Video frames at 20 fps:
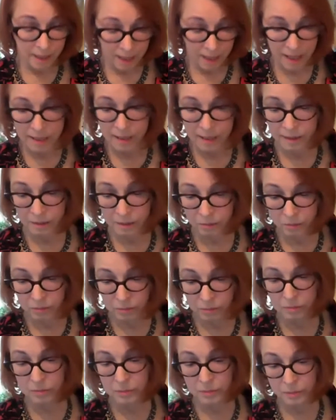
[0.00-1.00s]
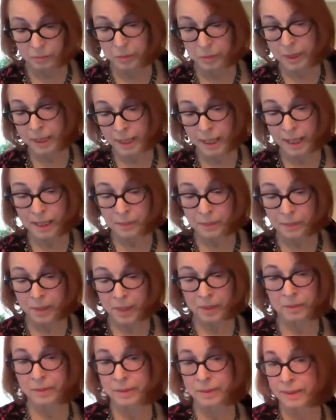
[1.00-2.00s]
And when I got it
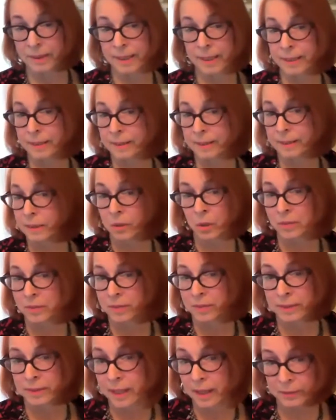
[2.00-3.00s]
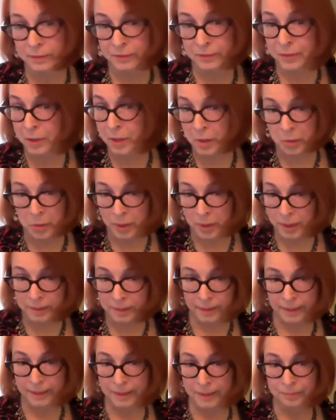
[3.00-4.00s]
pounded in, it often left very quickly.